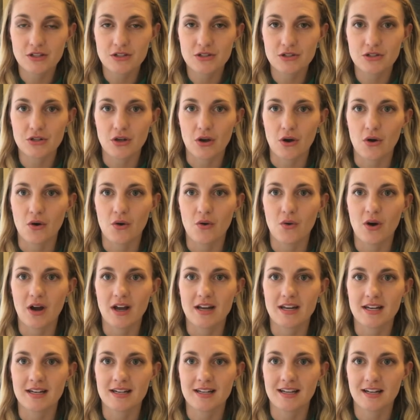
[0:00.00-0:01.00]
so
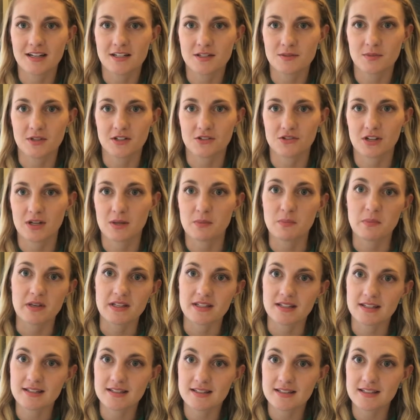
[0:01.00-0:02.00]
I didn't get as much like
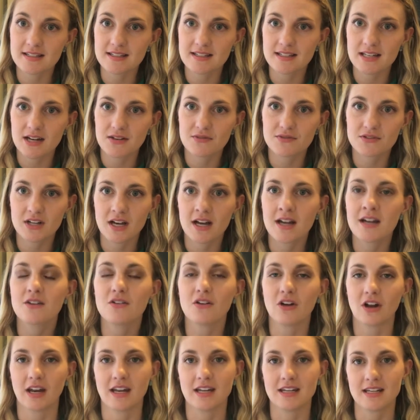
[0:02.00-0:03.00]
businessy stuff done,
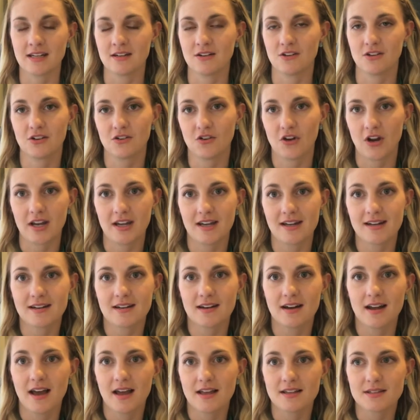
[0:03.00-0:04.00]
and I didn't crank out
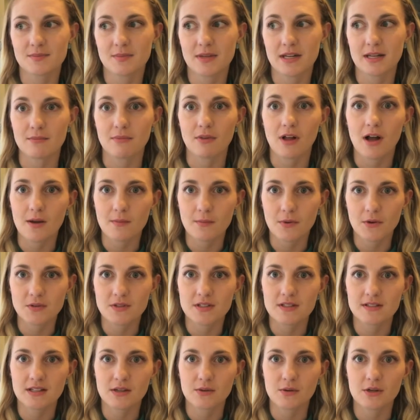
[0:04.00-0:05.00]
as many blog
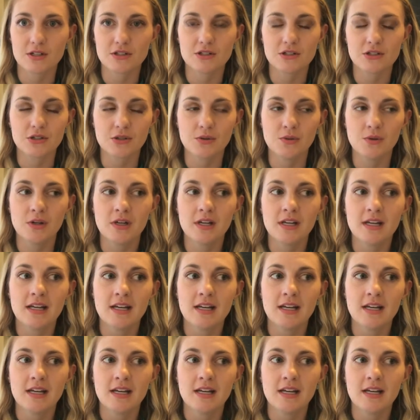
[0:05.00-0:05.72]
posts as I wanted to.